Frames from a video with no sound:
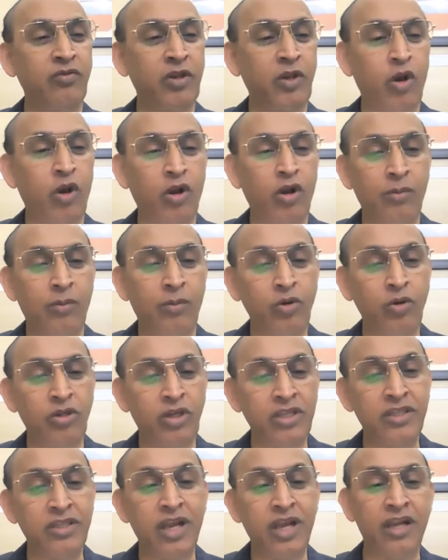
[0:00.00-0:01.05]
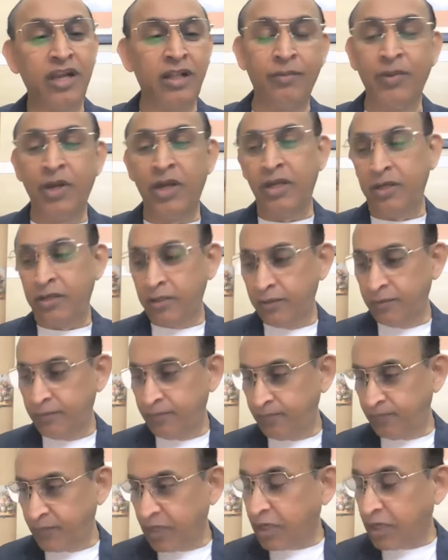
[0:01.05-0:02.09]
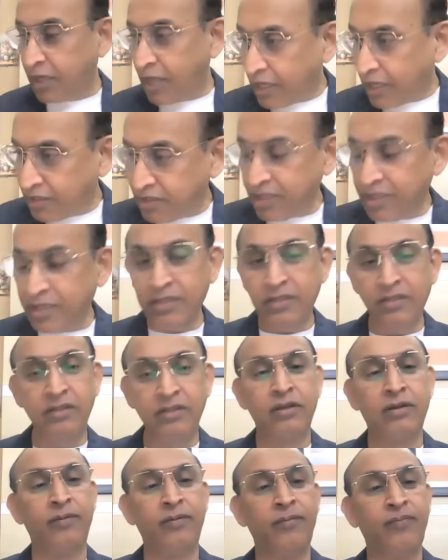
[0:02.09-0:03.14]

we talk about disagreement, clashes,